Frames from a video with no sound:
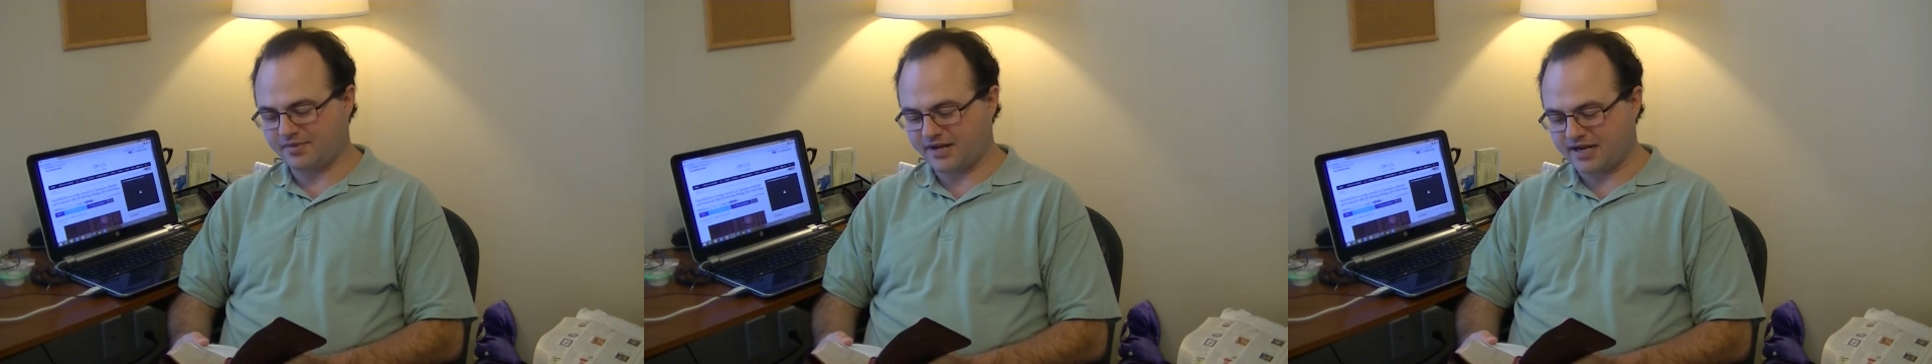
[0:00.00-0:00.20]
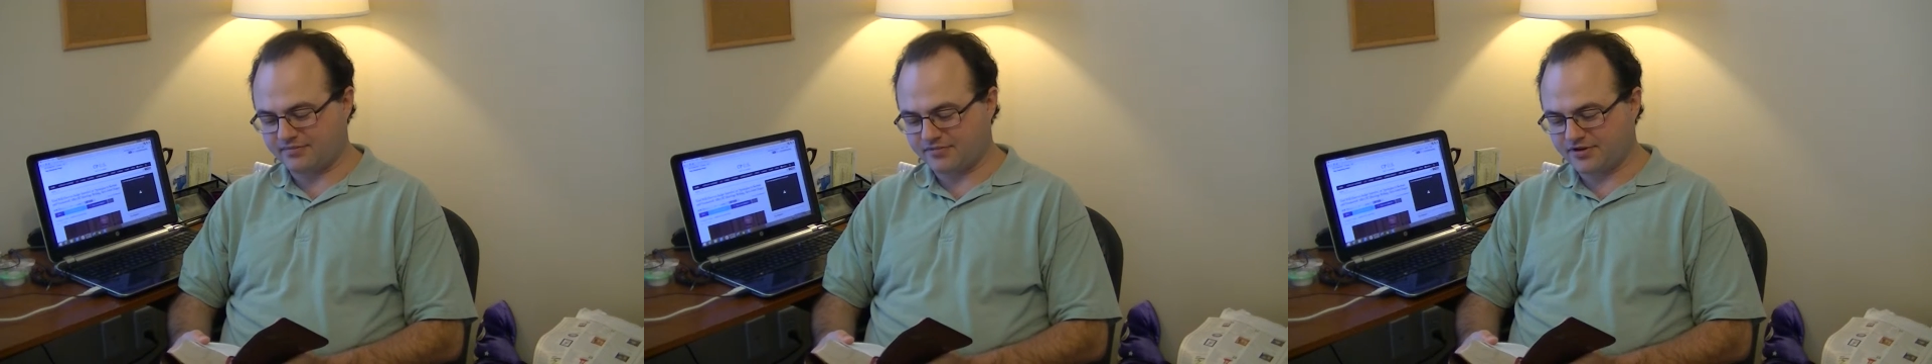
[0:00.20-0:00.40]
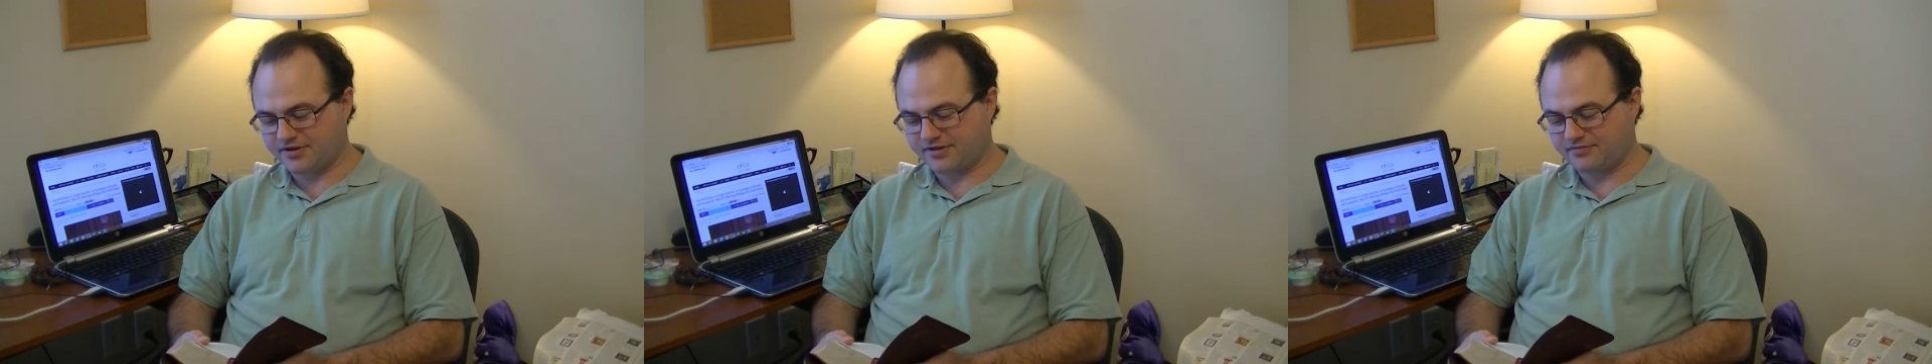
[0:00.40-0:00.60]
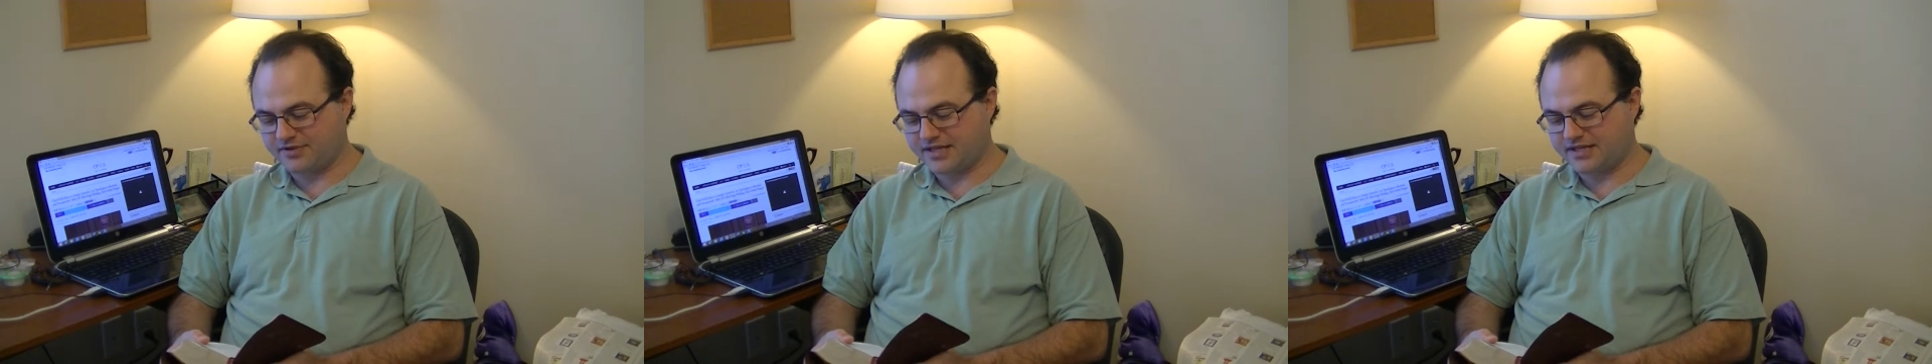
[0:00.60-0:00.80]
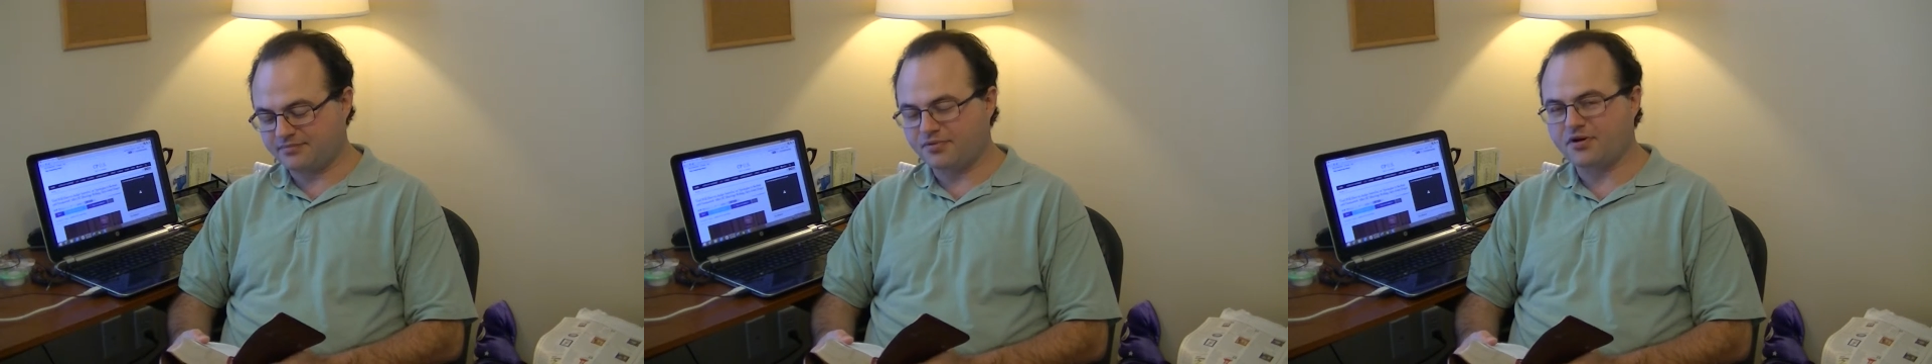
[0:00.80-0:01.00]
but I'm going to
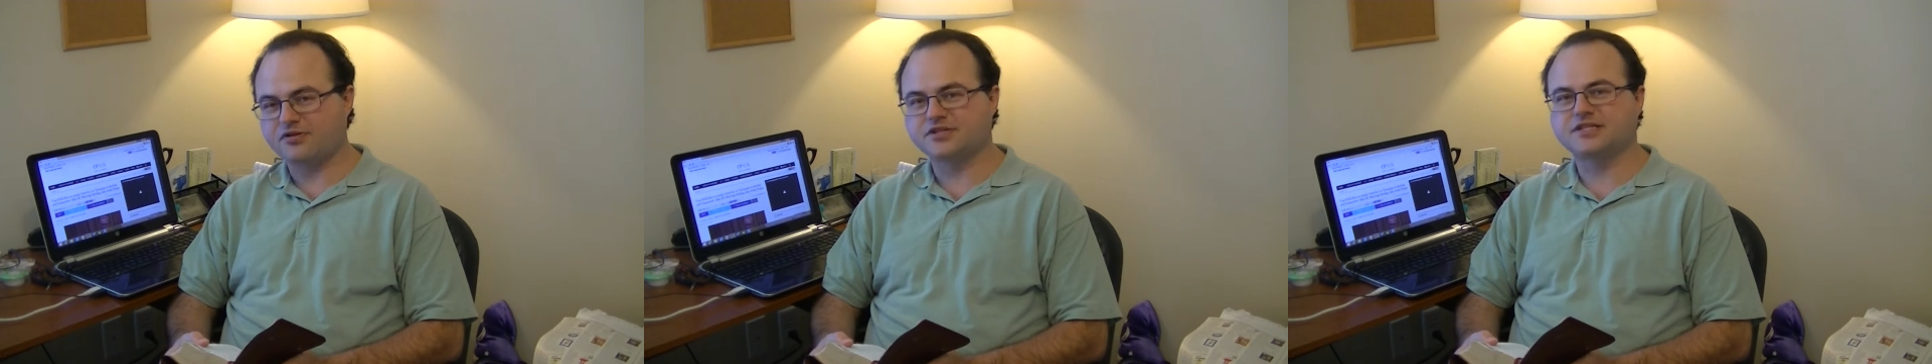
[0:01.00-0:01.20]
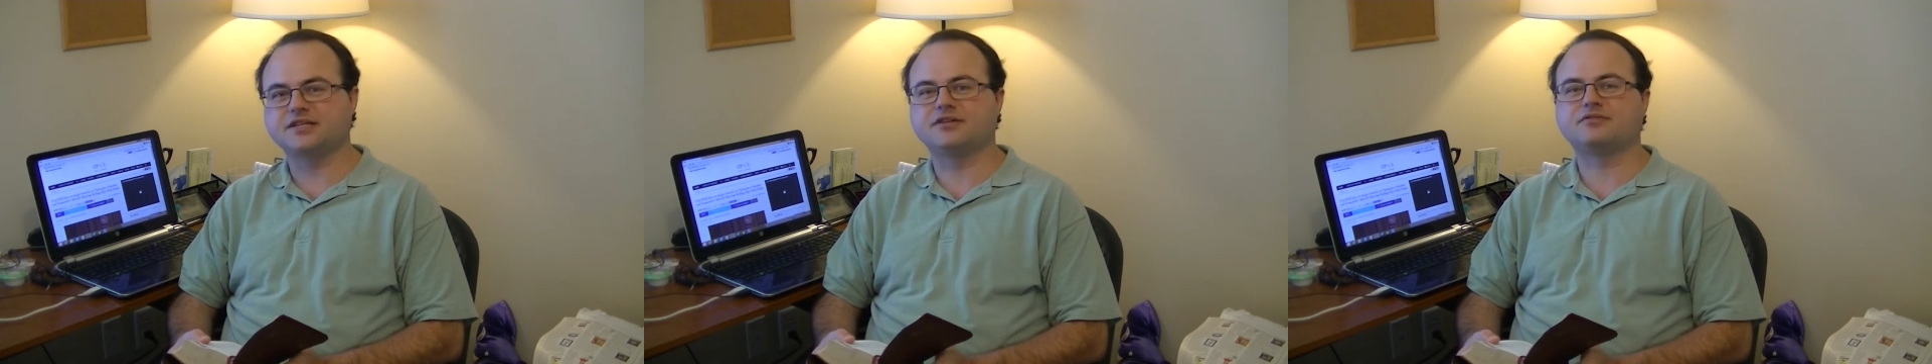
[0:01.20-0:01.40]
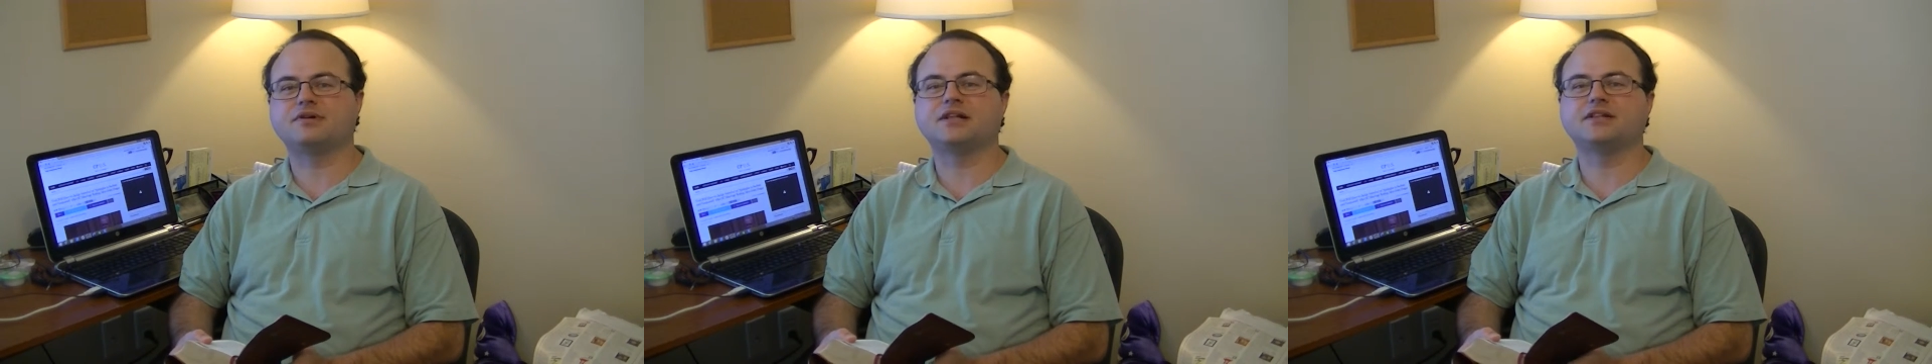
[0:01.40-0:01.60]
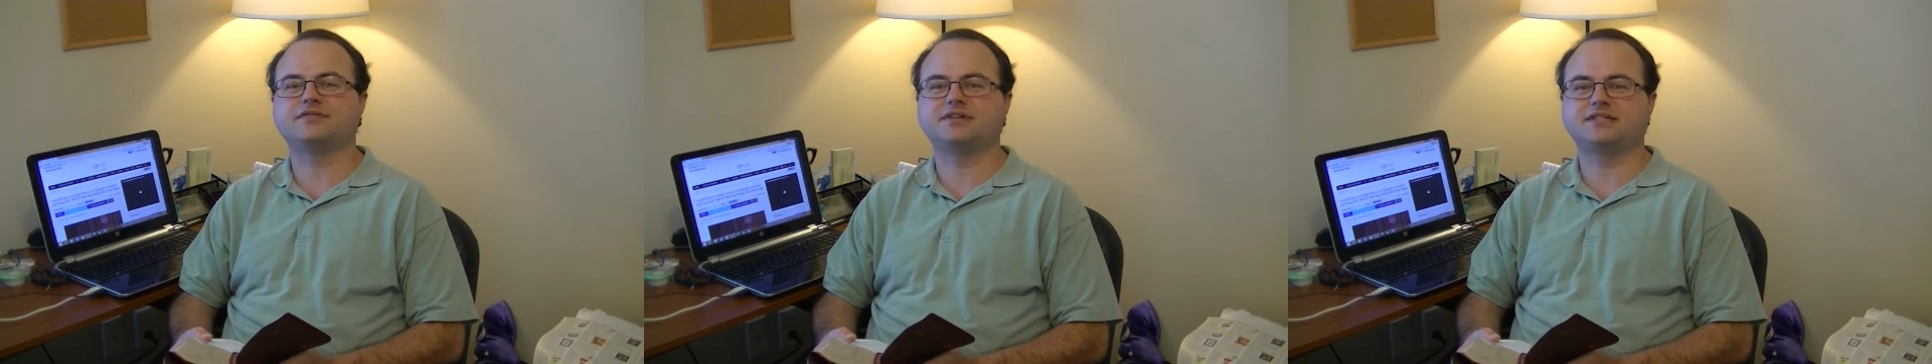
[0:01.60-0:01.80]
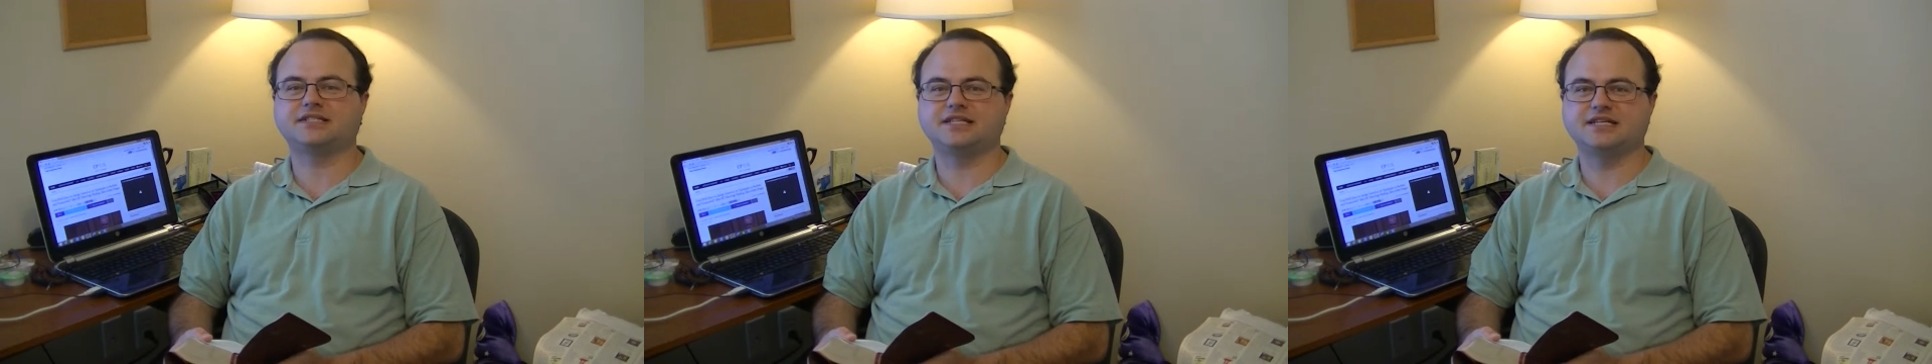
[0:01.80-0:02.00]
read the parts that are
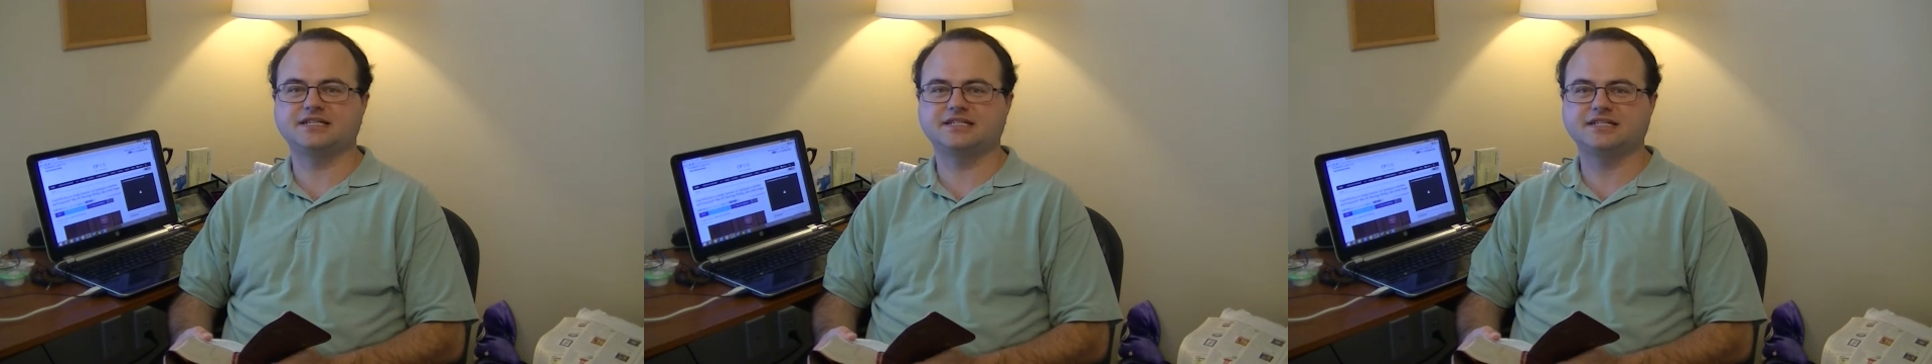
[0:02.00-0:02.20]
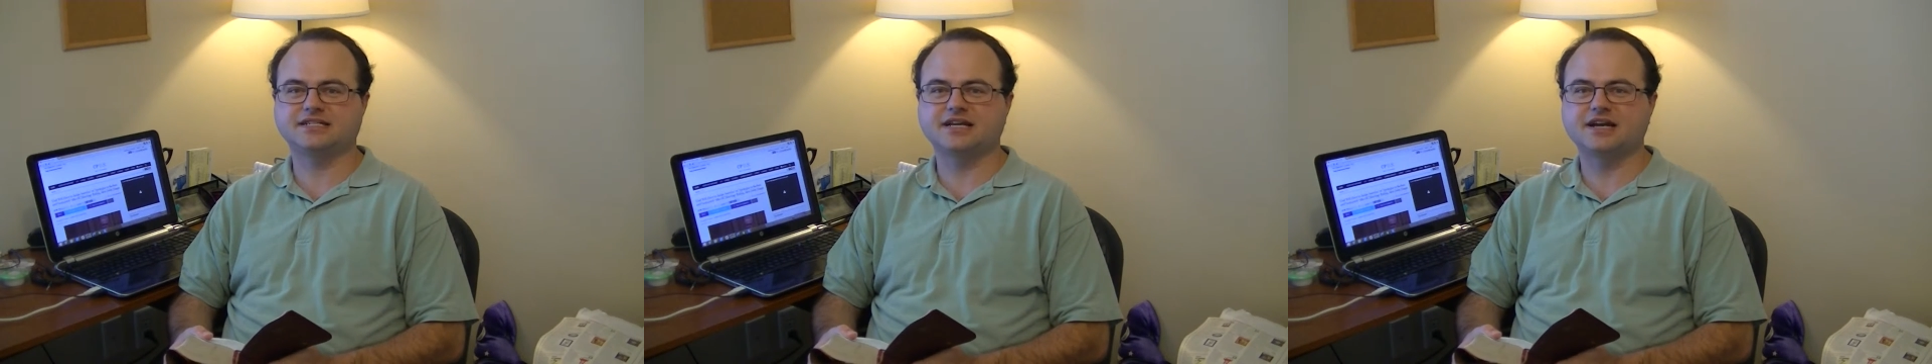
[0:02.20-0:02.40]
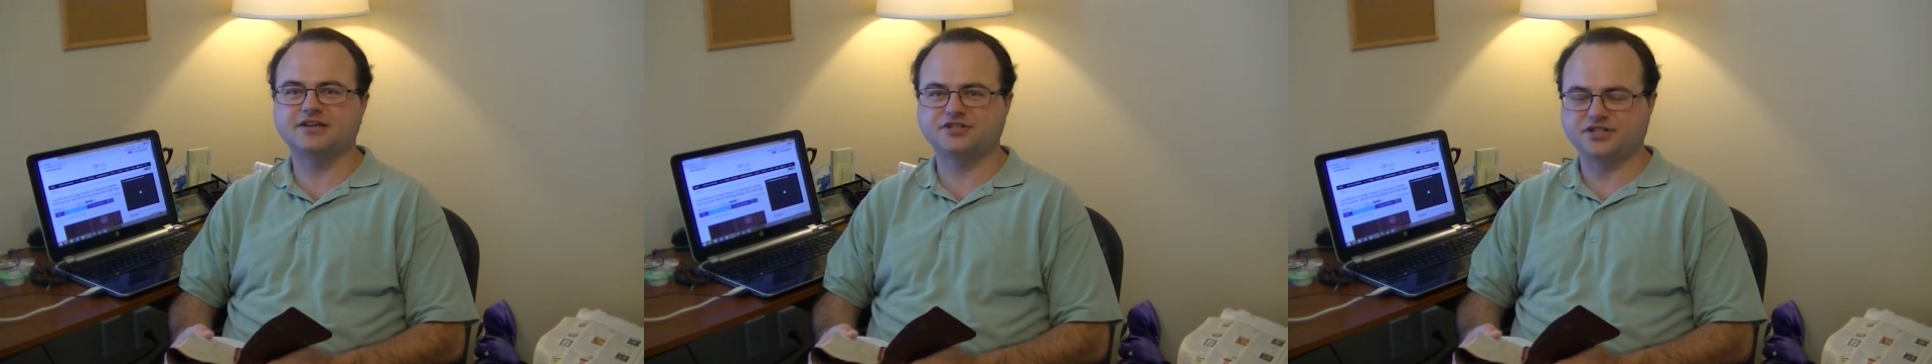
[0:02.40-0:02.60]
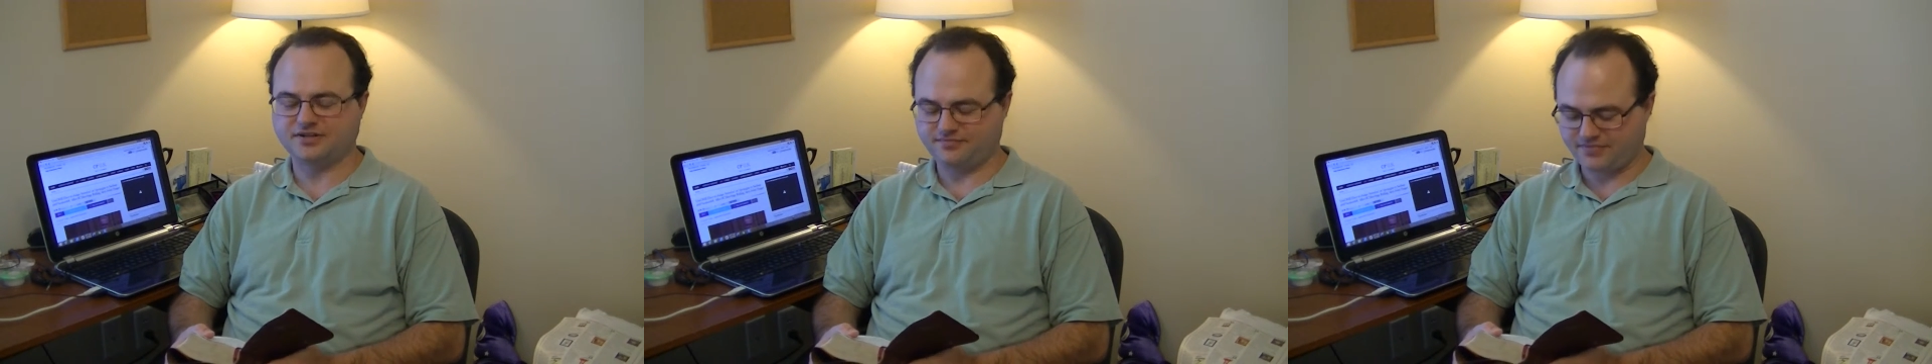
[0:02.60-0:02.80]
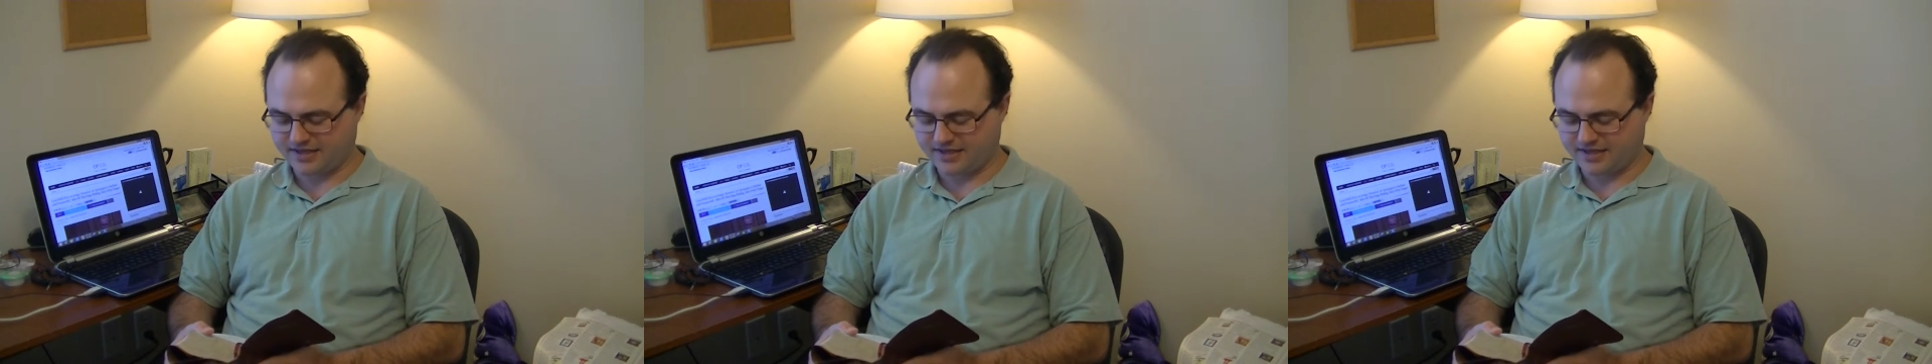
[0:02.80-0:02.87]
relevant to this discussion.